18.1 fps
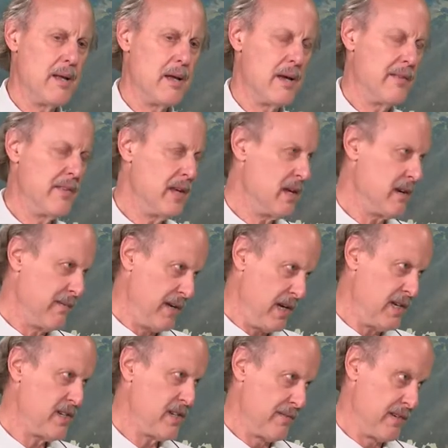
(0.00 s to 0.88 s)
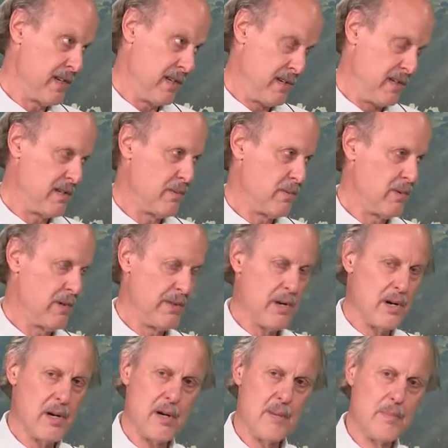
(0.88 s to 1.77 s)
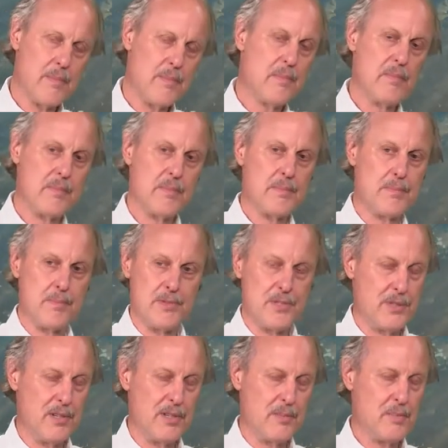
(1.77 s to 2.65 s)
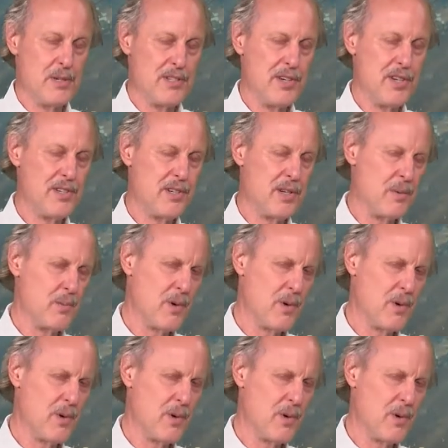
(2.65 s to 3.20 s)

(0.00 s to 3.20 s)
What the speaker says: think of each of us with our certain position,